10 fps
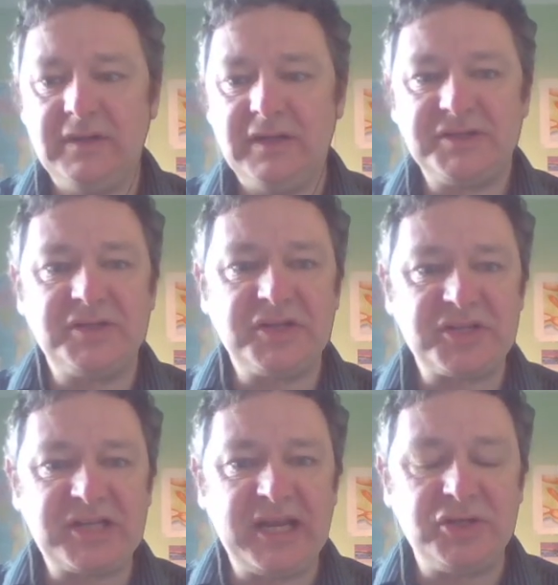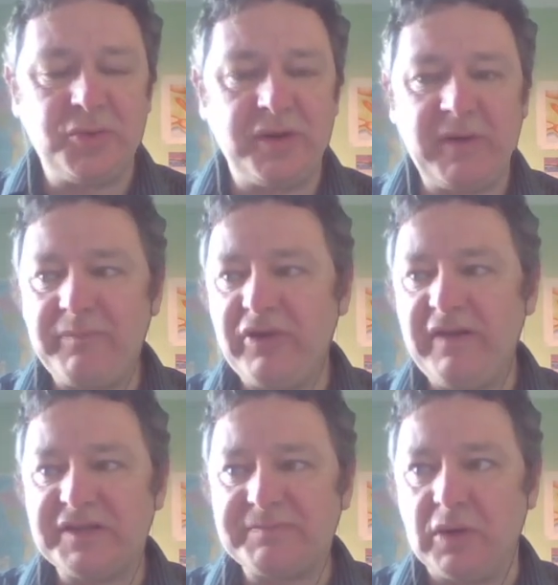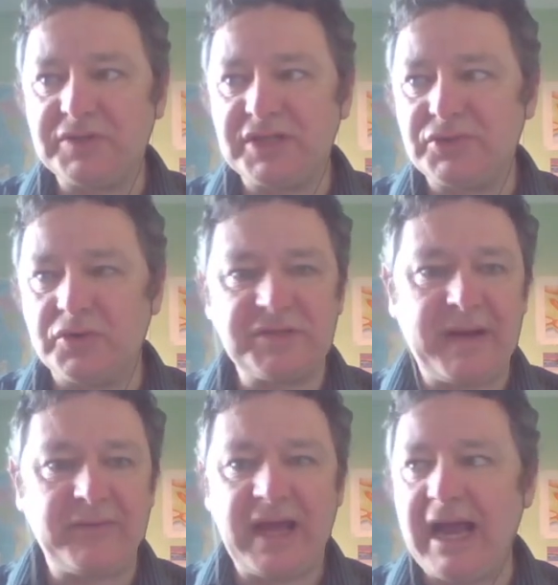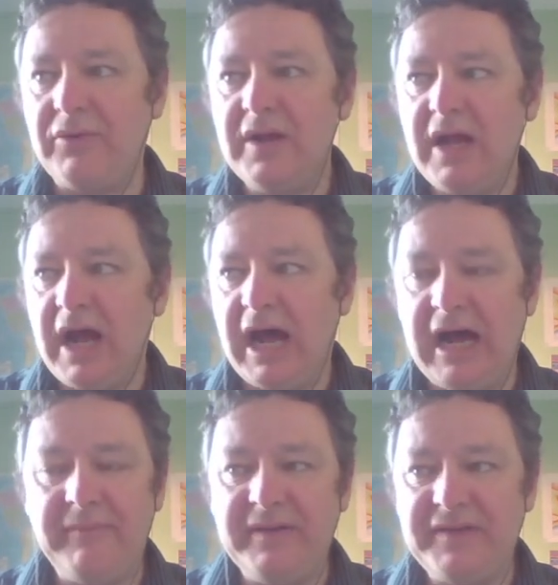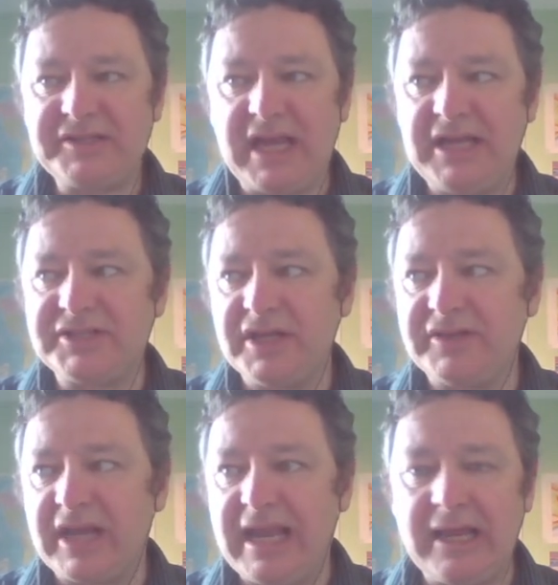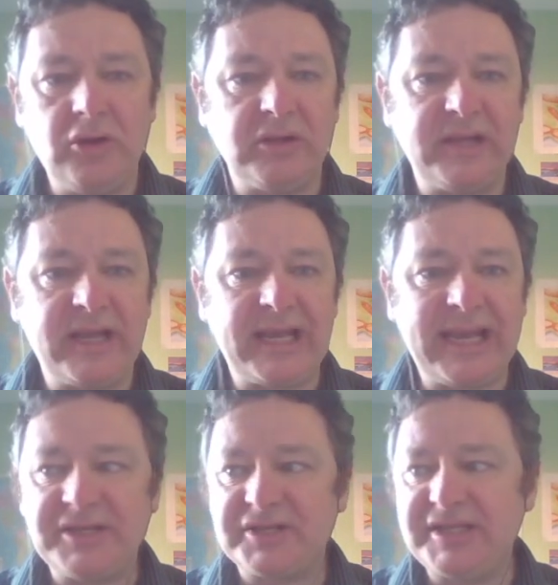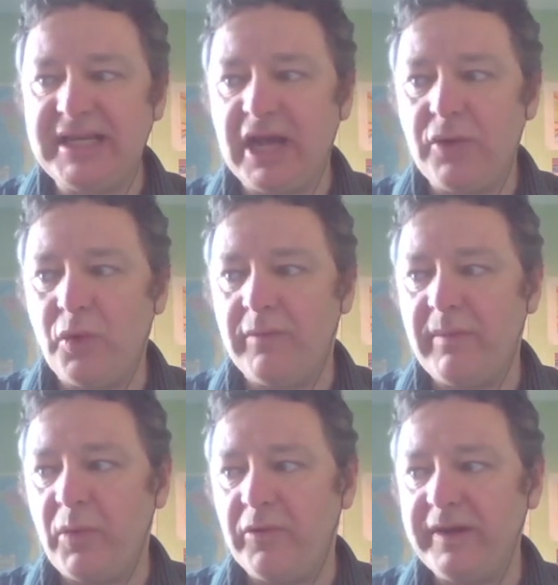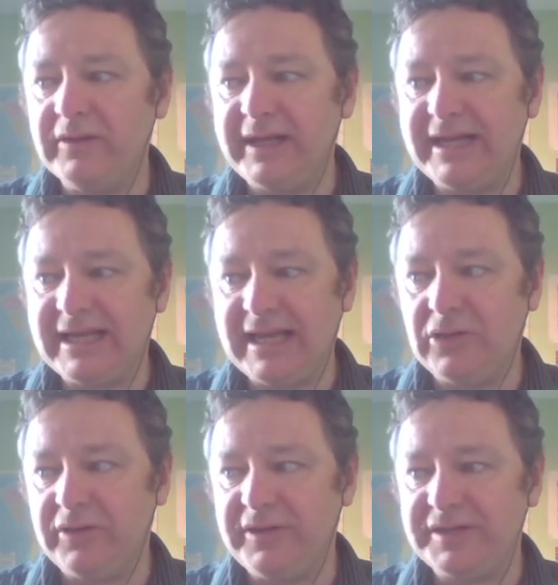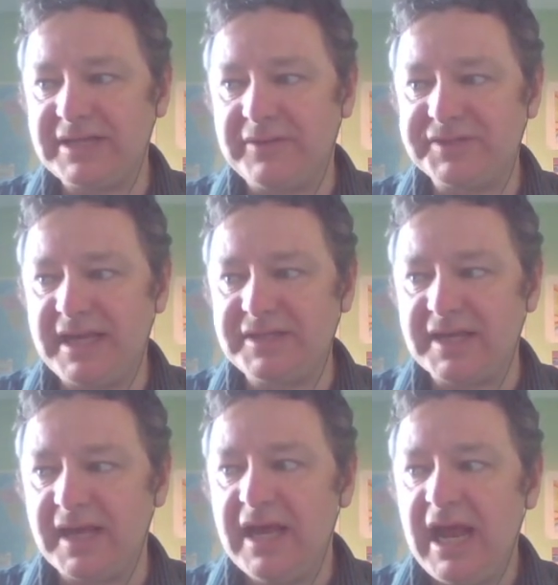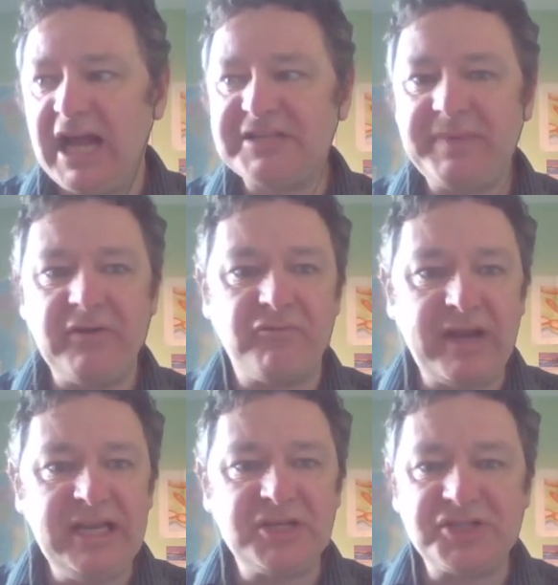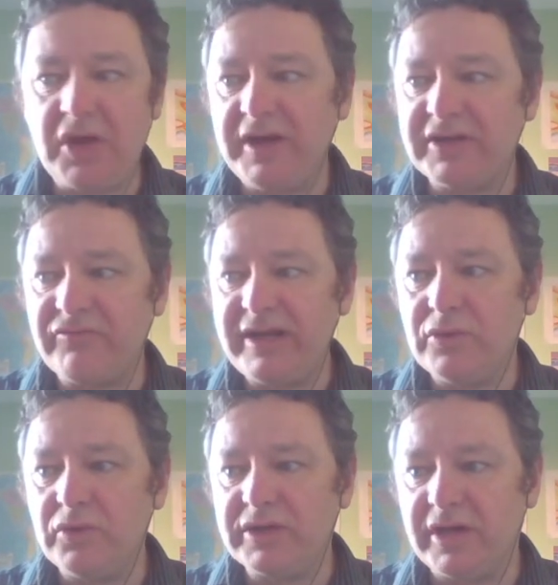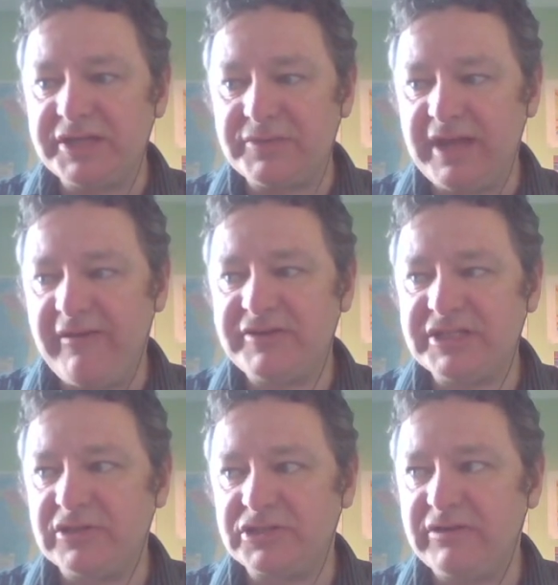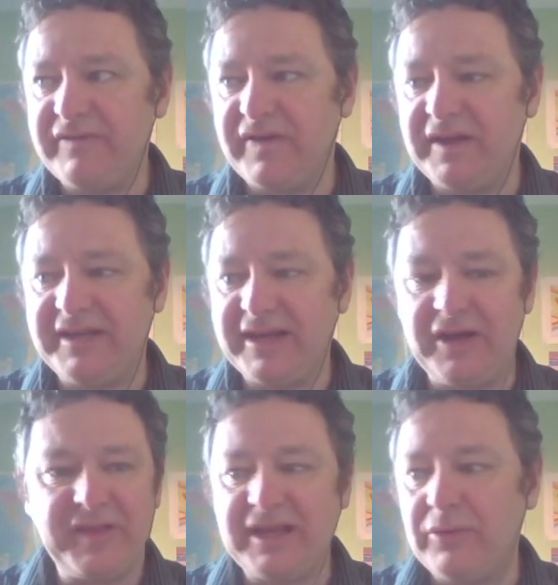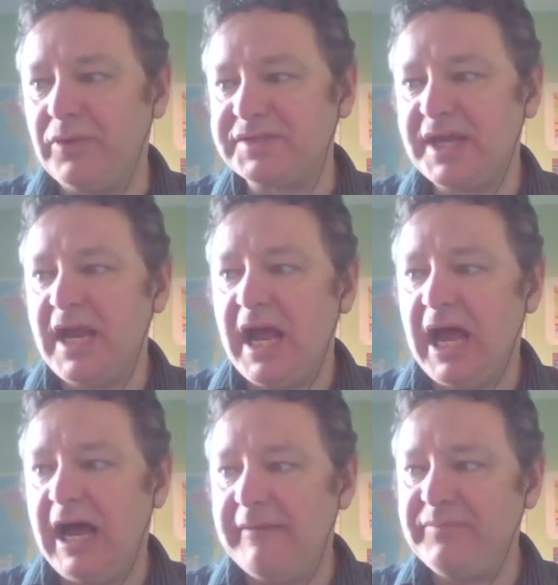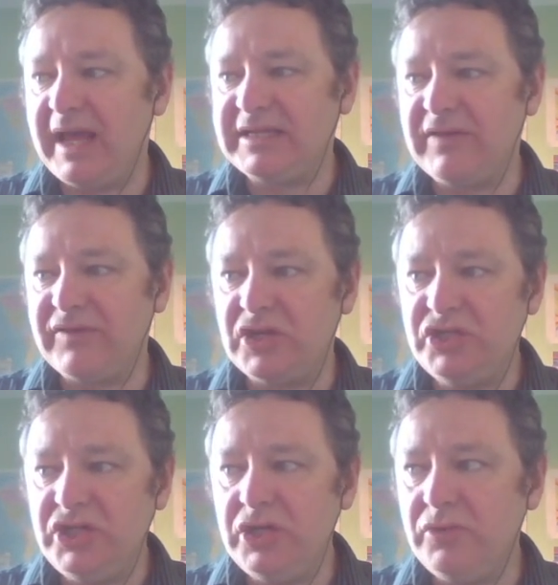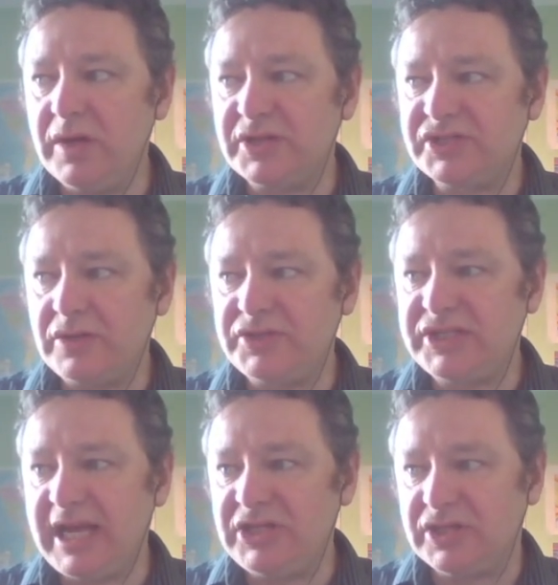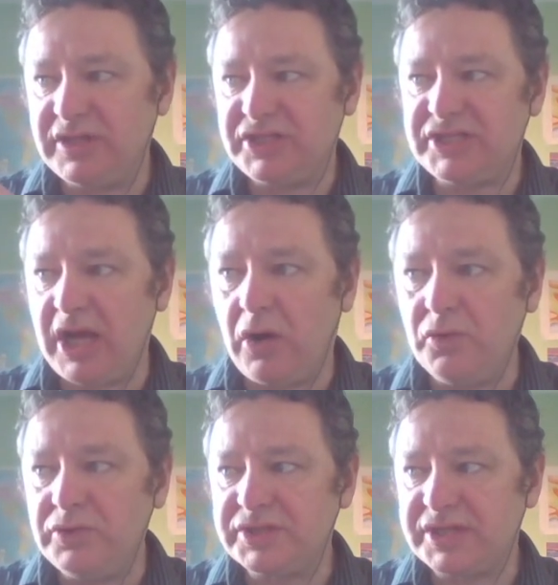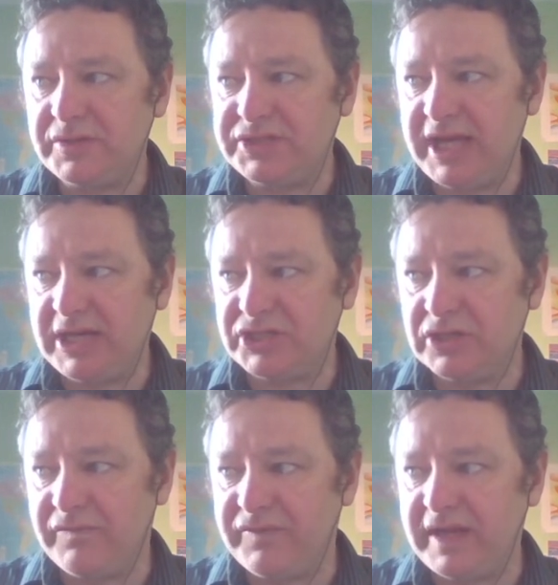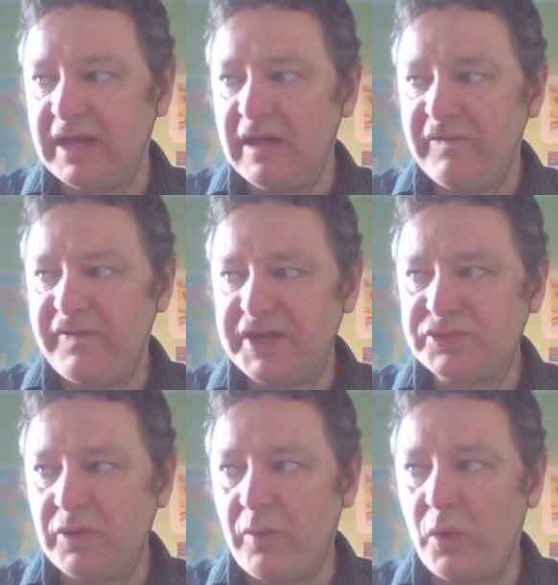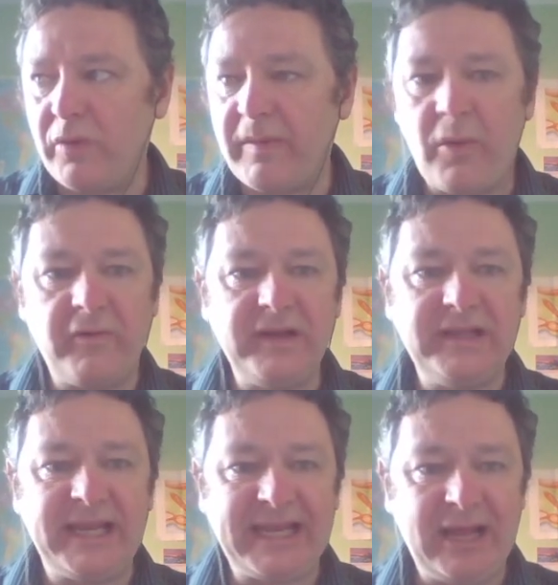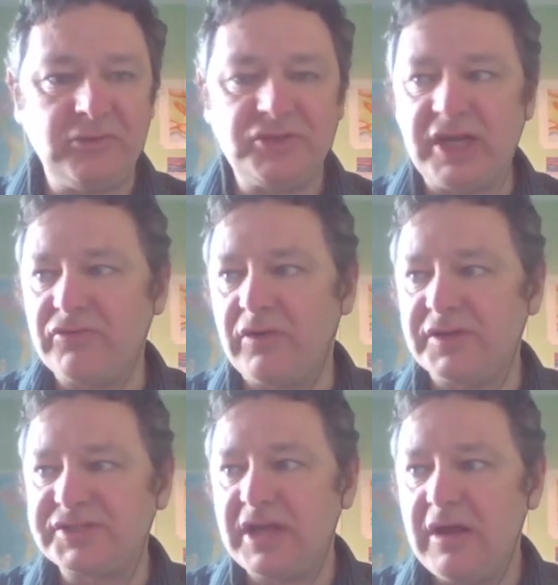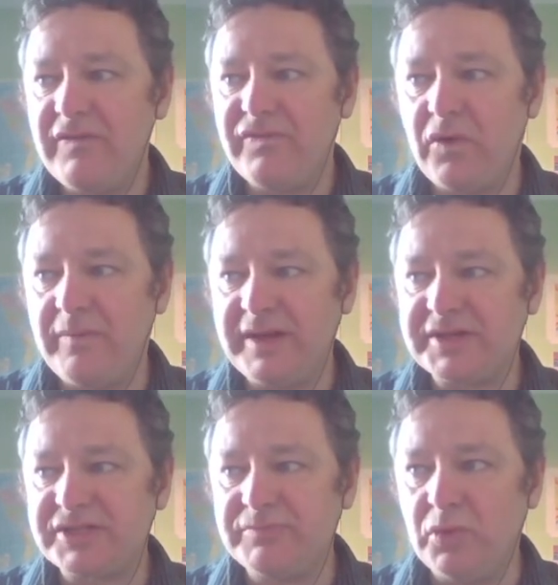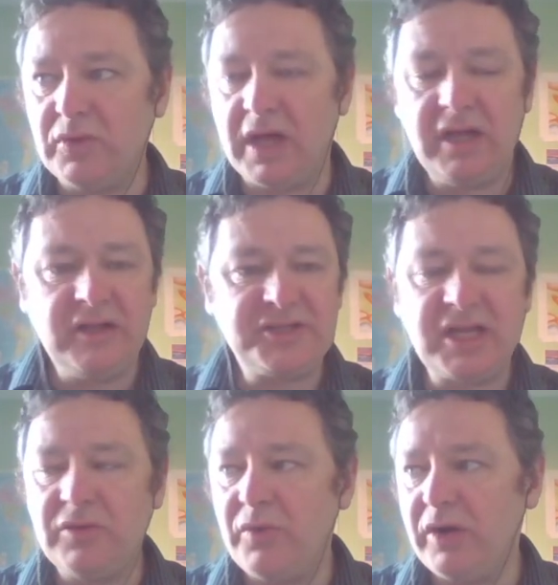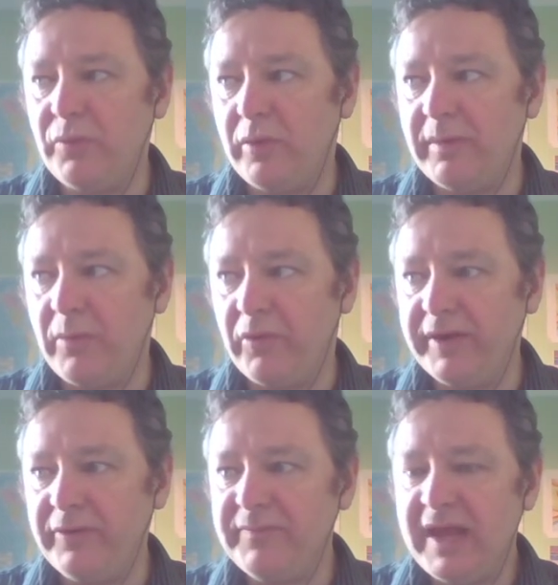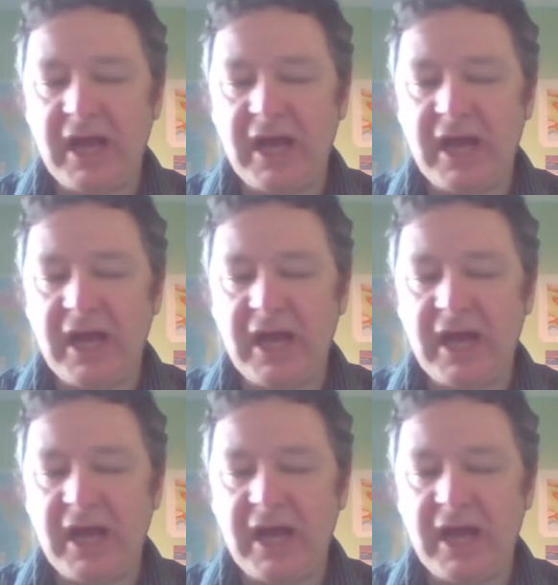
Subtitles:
So just to take you to one of my previous blogs, I talked about how, in this case, the Llangollen and Fantasilio War Memorial in Llangollen Town Centre has been redesigned and reorganised with Heritage Lottery funding, I think it was, and given a new association. This is the old association of the First World War Memorial in a Celtic cross form and a smaller Second World War Memorial.